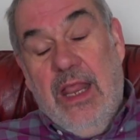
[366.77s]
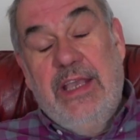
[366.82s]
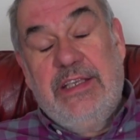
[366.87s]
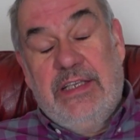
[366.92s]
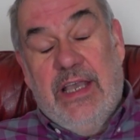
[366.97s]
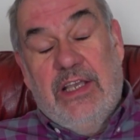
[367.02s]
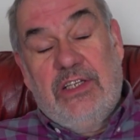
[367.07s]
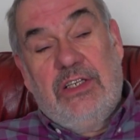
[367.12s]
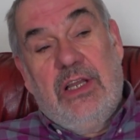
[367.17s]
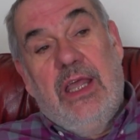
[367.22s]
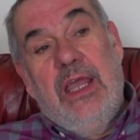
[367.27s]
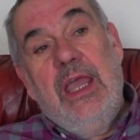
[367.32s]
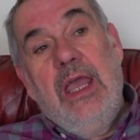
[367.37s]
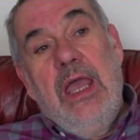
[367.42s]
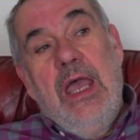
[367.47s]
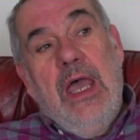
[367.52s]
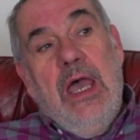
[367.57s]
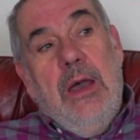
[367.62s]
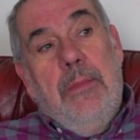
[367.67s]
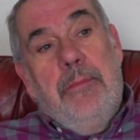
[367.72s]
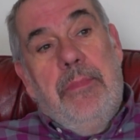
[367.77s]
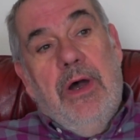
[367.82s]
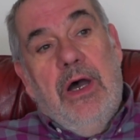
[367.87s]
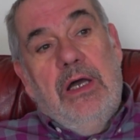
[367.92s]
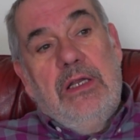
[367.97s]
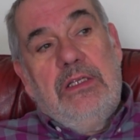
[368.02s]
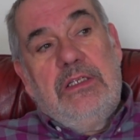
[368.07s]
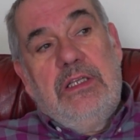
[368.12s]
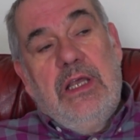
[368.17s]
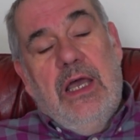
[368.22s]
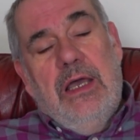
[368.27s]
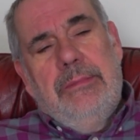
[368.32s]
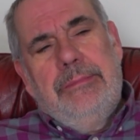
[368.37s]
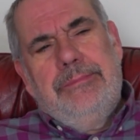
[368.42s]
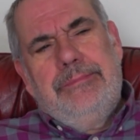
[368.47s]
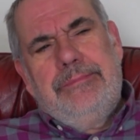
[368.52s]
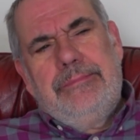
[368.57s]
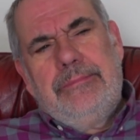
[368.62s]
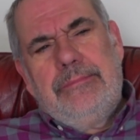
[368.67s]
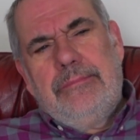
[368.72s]
less actually. But um,
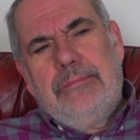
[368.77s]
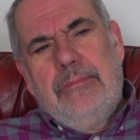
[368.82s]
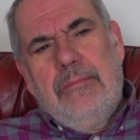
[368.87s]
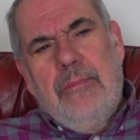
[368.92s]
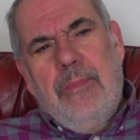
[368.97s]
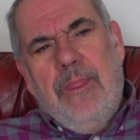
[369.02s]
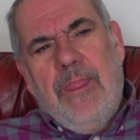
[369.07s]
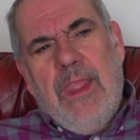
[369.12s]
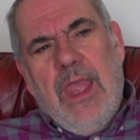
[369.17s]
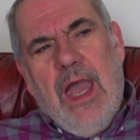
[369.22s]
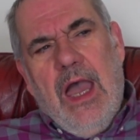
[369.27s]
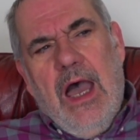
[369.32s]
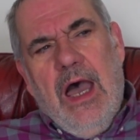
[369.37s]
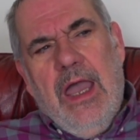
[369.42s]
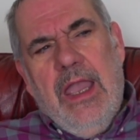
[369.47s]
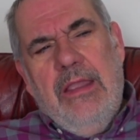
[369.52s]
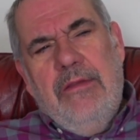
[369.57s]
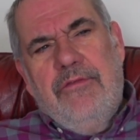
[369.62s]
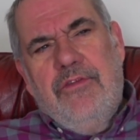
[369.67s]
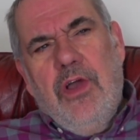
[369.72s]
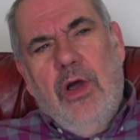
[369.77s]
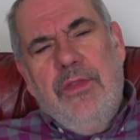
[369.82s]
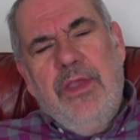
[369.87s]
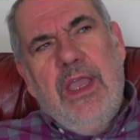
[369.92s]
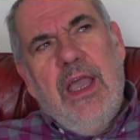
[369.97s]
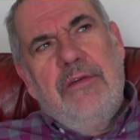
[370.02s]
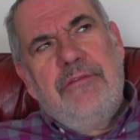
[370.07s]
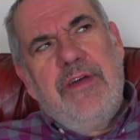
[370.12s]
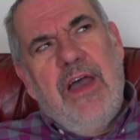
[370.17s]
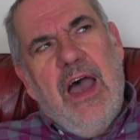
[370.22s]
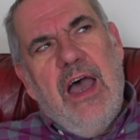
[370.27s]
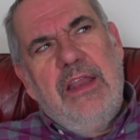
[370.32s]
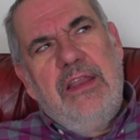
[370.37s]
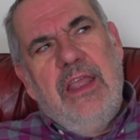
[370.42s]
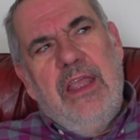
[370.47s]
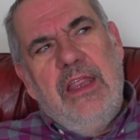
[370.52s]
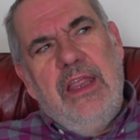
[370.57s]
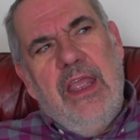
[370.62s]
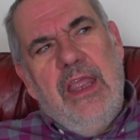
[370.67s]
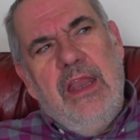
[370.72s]
I don't think I've had
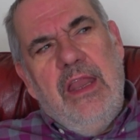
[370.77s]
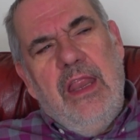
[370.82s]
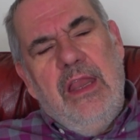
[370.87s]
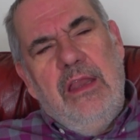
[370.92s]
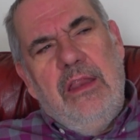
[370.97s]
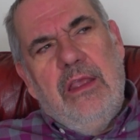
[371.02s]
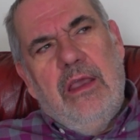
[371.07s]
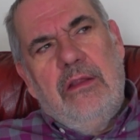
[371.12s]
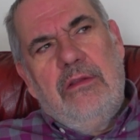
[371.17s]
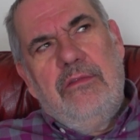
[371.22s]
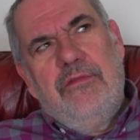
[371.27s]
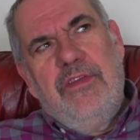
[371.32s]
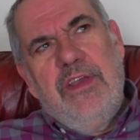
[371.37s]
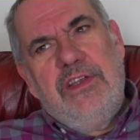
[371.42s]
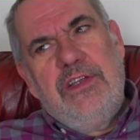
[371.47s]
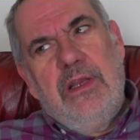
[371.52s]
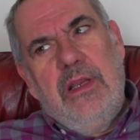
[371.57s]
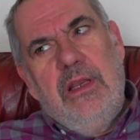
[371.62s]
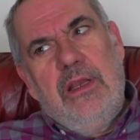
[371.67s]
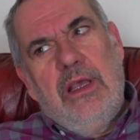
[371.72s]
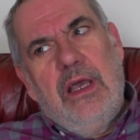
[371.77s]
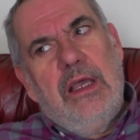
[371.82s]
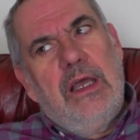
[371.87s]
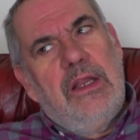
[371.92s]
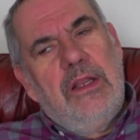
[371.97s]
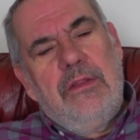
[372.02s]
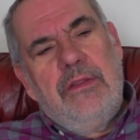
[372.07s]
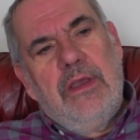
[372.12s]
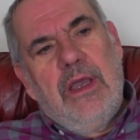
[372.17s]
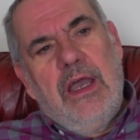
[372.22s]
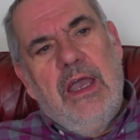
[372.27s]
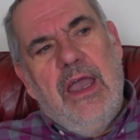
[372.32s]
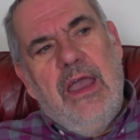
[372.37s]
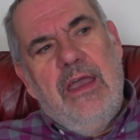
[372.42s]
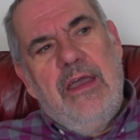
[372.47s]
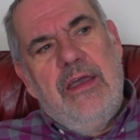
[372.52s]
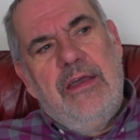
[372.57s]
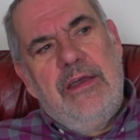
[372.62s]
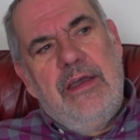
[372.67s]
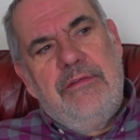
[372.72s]
it in India, fish in India. I don't think I
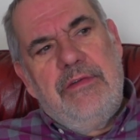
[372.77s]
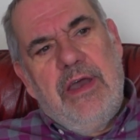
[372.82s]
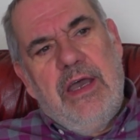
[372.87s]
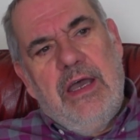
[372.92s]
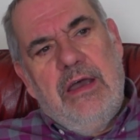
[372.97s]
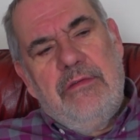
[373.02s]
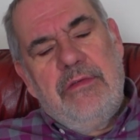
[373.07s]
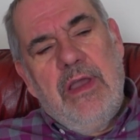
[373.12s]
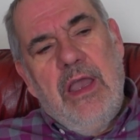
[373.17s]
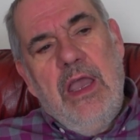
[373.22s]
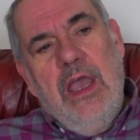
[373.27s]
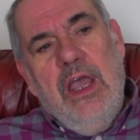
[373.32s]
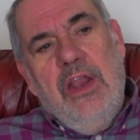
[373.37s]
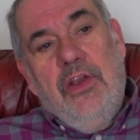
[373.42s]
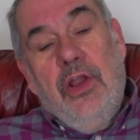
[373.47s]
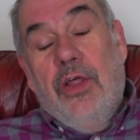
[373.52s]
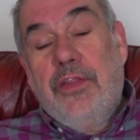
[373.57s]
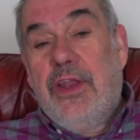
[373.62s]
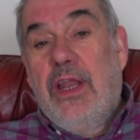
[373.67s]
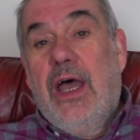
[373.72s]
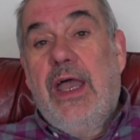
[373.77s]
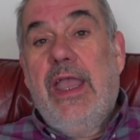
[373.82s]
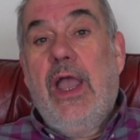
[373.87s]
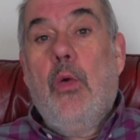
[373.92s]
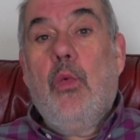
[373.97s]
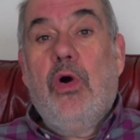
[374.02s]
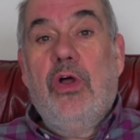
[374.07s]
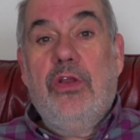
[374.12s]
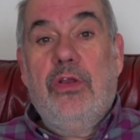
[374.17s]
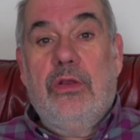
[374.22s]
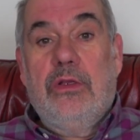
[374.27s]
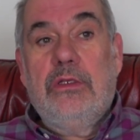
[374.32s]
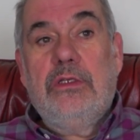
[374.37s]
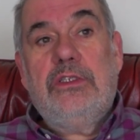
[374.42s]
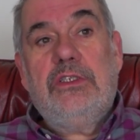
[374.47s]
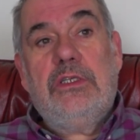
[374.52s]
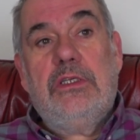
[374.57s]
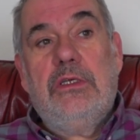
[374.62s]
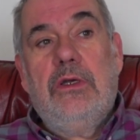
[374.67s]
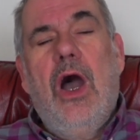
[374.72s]
ever have. Not that I
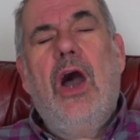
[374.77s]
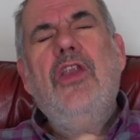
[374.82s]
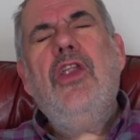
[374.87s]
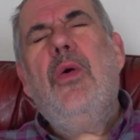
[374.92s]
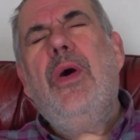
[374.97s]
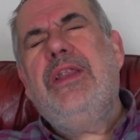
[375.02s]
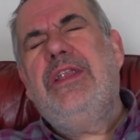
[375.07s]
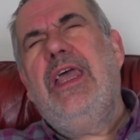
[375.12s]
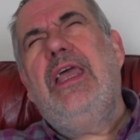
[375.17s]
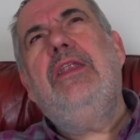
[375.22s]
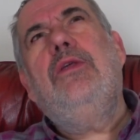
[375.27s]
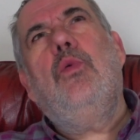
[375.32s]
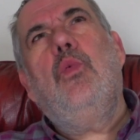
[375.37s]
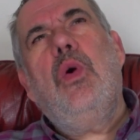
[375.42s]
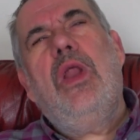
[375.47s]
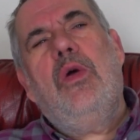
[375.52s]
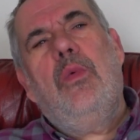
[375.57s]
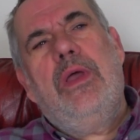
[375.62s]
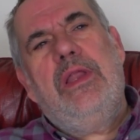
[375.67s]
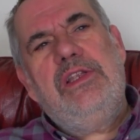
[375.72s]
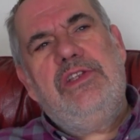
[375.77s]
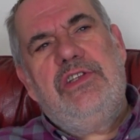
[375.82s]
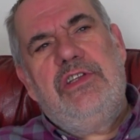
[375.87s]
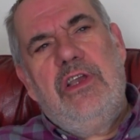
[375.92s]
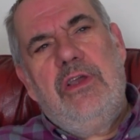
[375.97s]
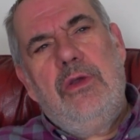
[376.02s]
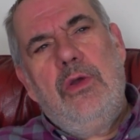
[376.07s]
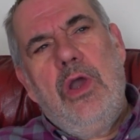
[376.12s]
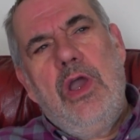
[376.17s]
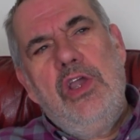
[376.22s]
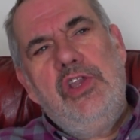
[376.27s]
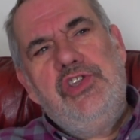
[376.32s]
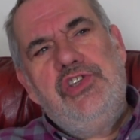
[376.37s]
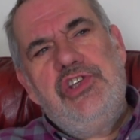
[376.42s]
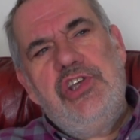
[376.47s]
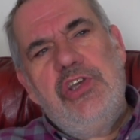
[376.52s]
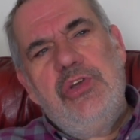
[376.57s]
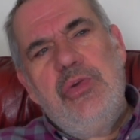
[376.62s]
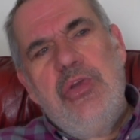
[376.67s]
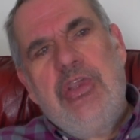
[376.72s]
wouldn't. Oh no, I did when I went to
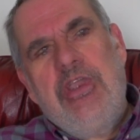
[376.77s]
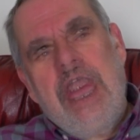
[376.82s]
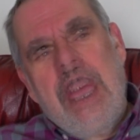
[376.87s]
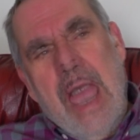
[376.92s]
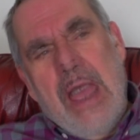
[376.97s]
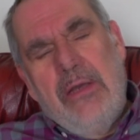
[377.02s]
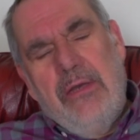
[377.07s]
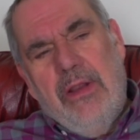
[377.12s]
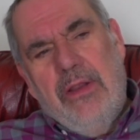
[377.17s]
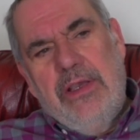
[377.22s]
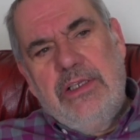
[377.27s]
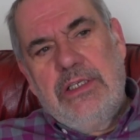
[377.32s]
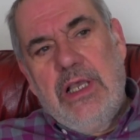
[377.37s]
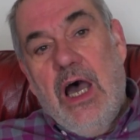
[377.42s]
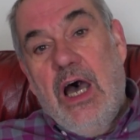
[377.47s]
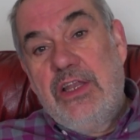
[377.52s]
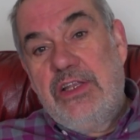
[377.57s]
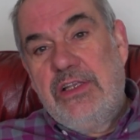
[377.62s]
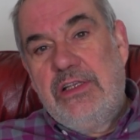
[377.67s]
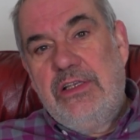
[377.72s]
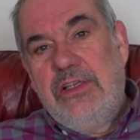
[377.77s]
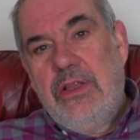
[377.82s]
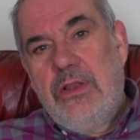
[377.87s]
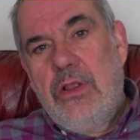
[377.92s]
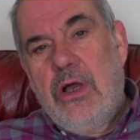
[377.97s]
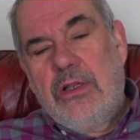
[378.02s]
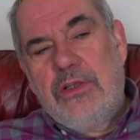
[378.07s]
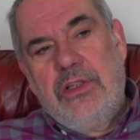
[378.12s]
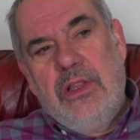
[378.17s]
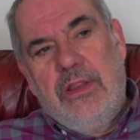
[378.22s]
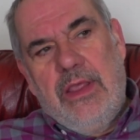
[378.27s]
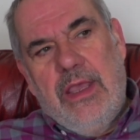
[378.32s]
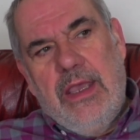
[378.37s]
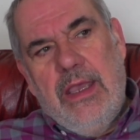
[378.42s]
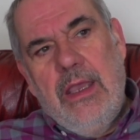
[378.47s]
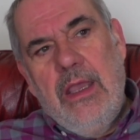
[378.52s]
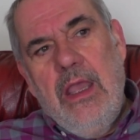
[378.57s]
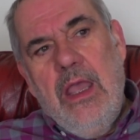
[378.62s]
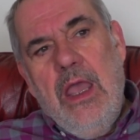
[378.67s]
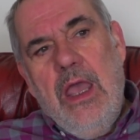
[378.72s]
to Kerala. It's hard not to
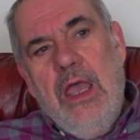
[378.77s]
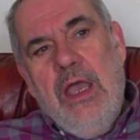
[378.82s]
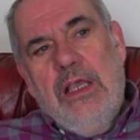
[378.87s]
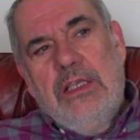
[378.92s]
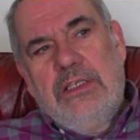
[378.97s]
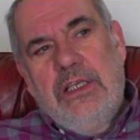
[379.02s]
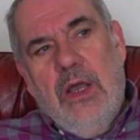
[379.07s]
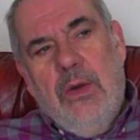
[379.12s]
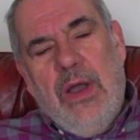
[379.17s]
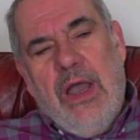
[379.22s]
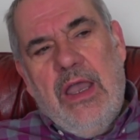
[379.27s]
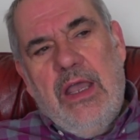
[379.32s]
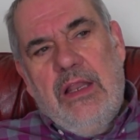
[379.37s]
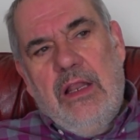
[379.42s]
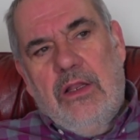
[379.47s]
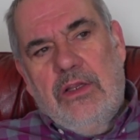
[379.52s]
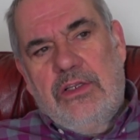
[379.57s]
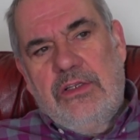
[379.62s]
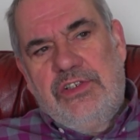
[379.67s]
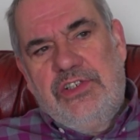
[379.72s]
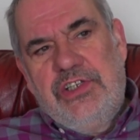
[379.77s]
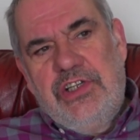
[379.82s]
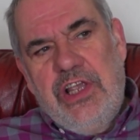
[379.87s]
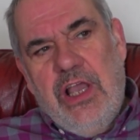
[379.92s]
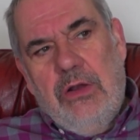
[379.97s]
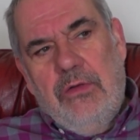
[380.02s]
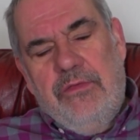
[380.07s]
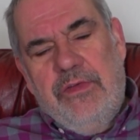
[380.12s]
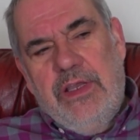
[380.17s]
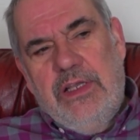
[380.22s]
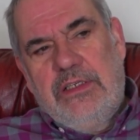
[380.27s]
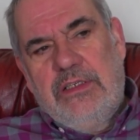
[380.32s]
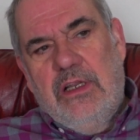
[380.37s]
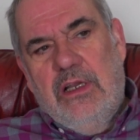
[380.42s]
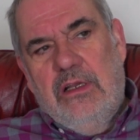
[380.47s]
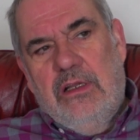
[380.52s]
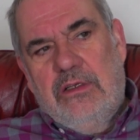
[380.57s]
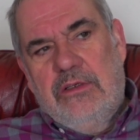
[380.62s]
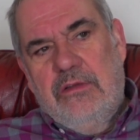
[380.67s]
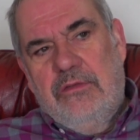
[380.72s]
there. So I had a lot of shellfish and
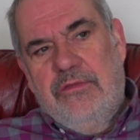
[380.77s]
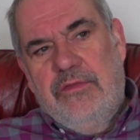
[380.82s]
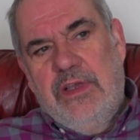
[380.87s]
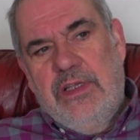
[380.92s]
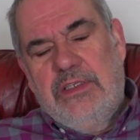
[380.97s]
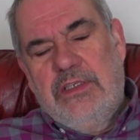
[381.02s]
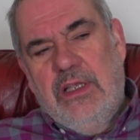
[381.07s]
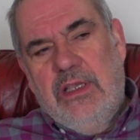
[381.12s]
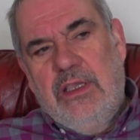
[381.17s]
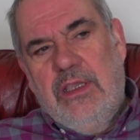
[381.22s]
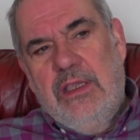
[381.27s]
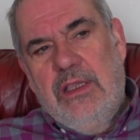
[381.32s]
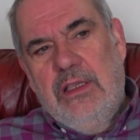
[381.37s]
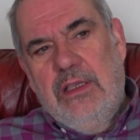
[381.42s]
a lot of fish in